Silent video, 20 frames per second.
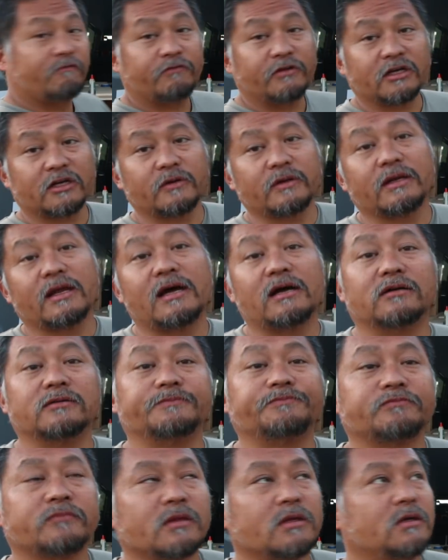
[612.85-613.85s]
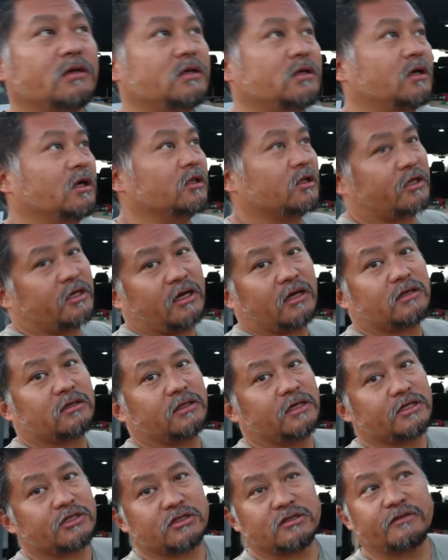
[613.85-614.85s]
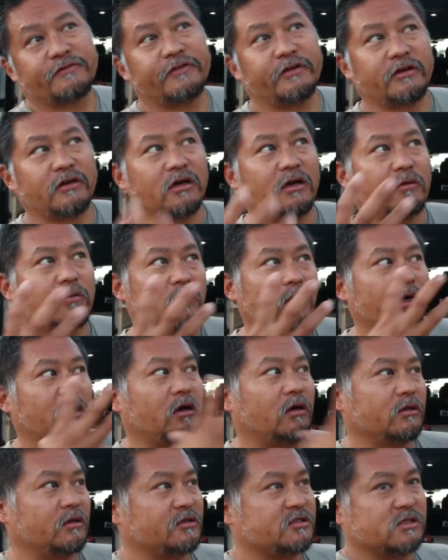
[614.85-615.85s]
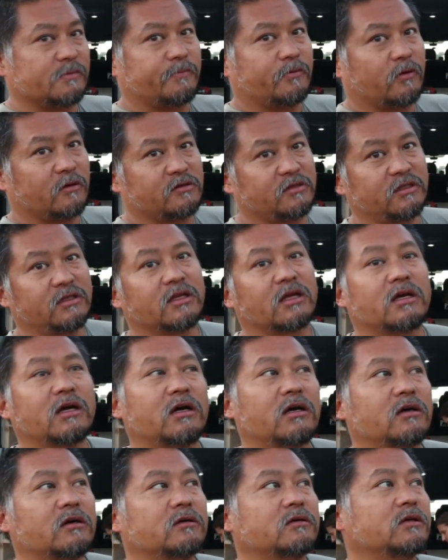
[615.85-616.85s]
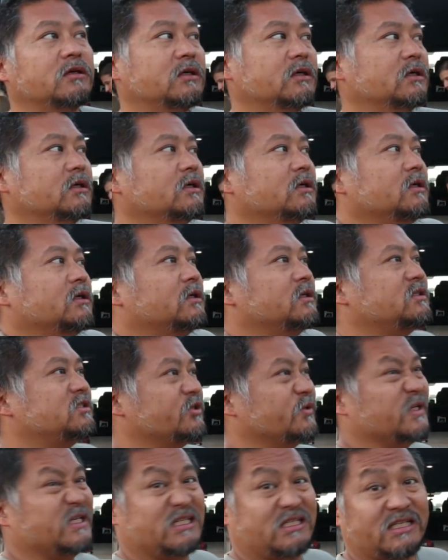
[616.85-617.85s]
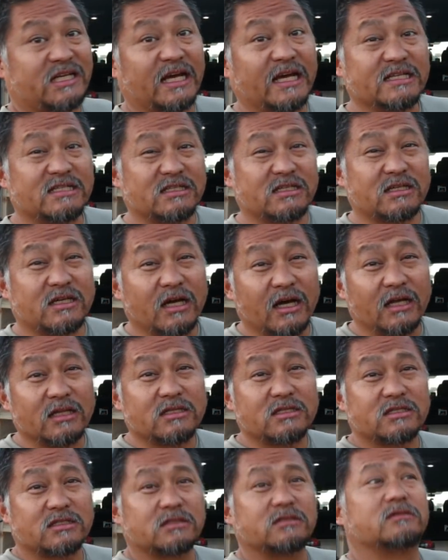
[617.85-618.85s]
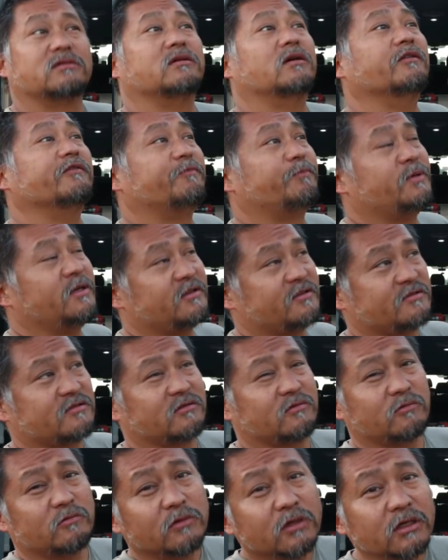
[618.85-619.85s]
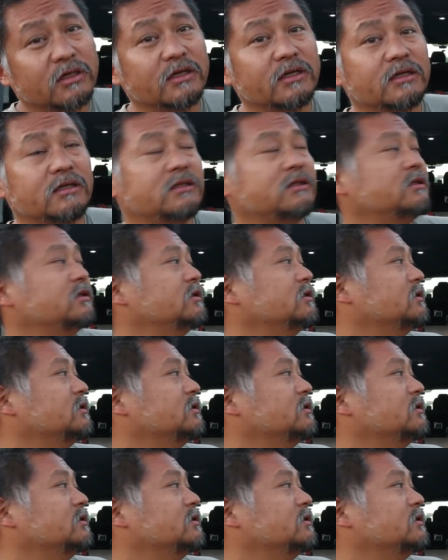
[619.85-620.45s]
Figuring out all the calculations, figuring out where all the supports need to go, doing test cuts of pieces of wood.